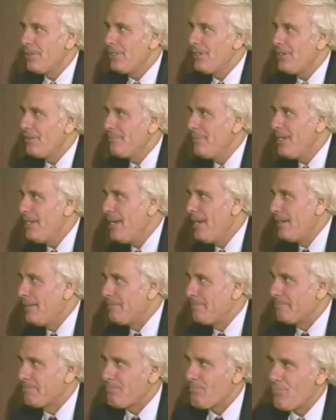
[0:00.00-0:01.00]
young man,
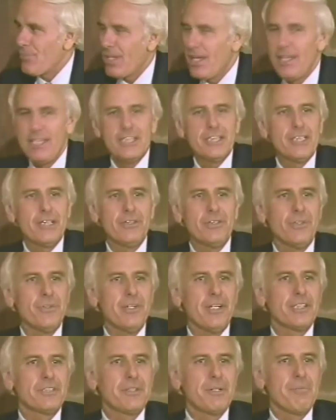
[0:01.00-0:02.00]
and he's still doing
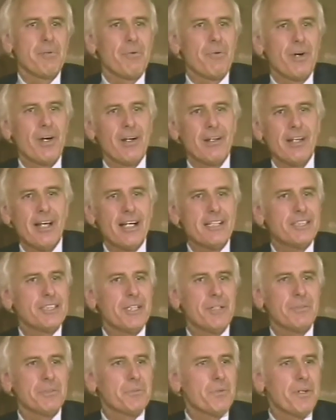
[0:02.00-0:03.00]
extremely well. Last
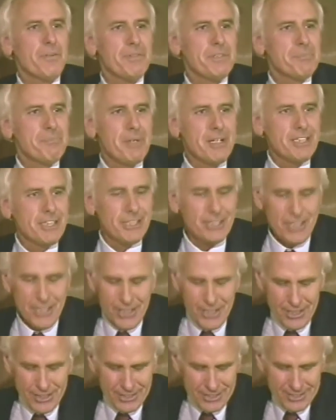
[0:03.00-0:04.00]
year was one of his best
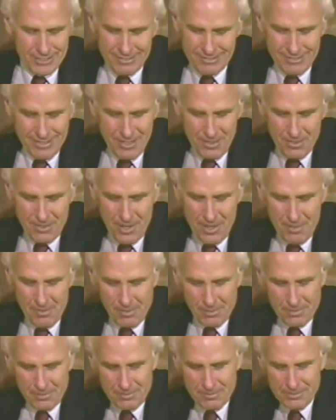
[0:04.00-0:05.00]
years.
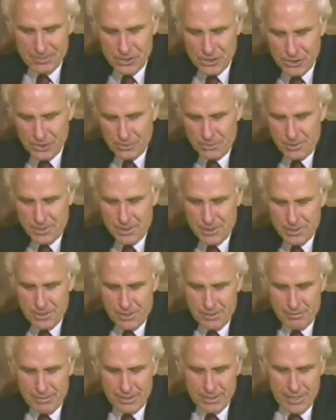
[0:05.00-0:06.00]
Incredible. Julius
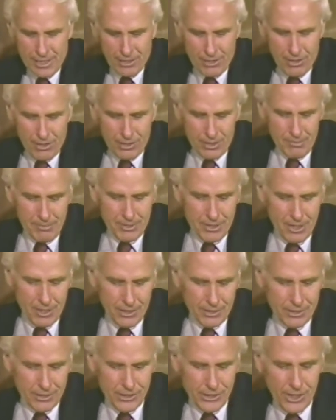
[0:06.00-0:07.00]
Erving. They call him
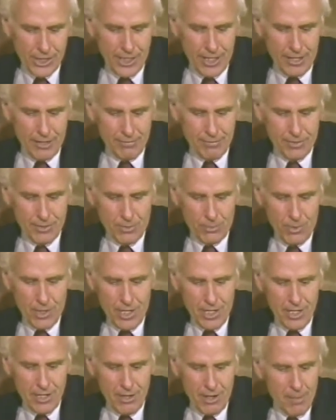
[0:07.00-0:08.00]
Dr. J for the way
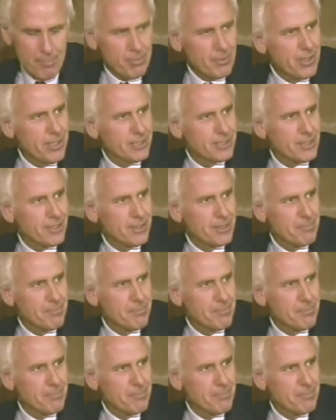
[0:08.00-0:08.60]
he operates on the